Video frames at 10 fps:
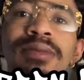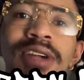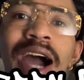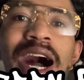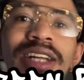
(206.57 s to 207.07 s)

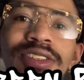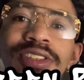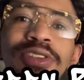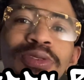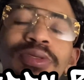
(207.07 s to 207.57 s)
Cons
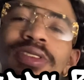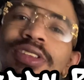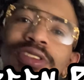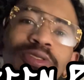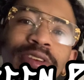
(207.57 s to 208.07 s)
to
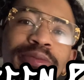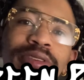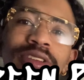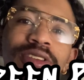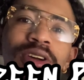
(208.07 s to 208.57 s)
the screen
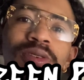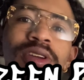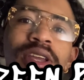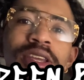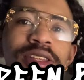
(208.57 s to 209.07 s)
print, though,
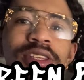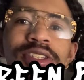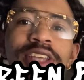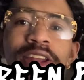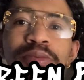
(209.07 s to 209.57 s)
the
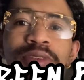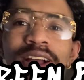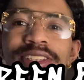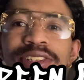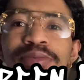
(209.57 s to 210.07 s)
setup
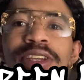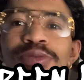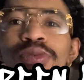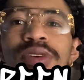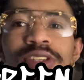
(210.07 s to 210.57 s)
process means
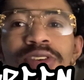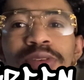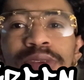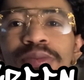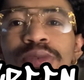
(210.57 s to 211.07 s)
it's going to
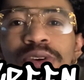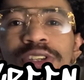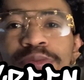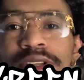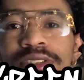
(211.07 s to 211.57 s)
be more
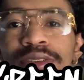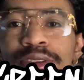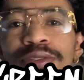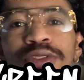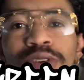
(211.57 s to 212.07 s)
expensive
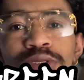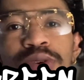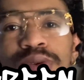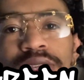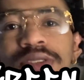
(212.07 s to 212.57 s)
if you are
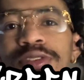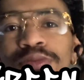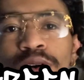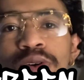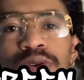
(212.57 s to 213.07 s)
doing
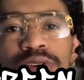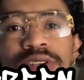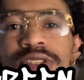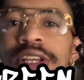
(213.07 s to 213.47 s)
small orders.